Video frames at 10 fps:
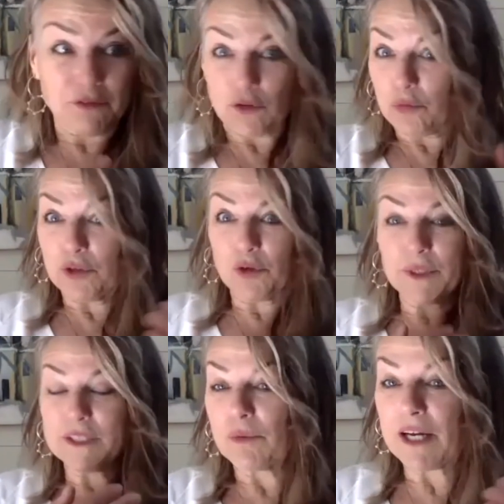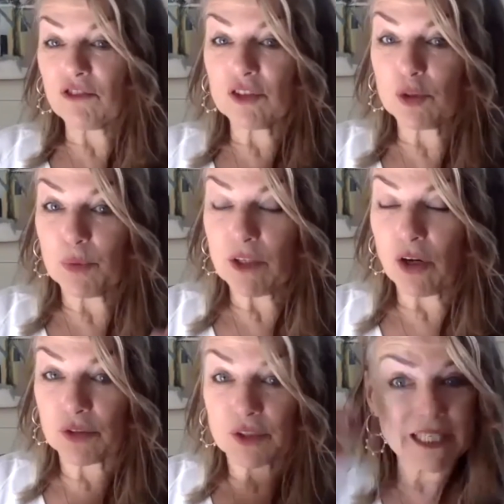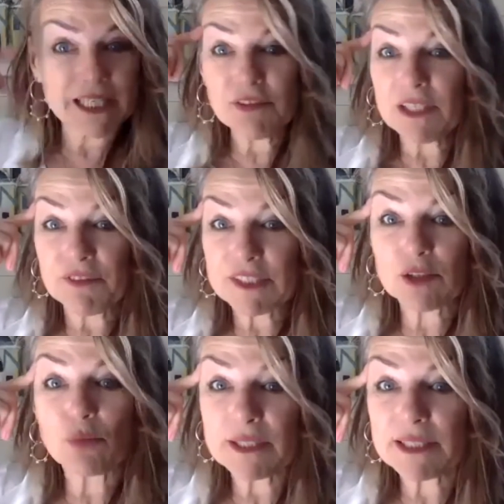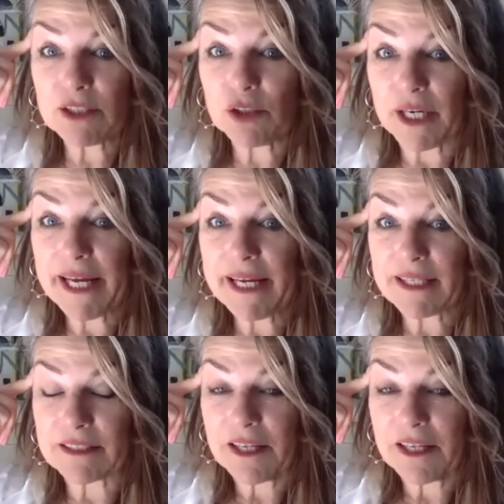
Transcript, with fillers: through your interactions with others, even if it's the ones in your head,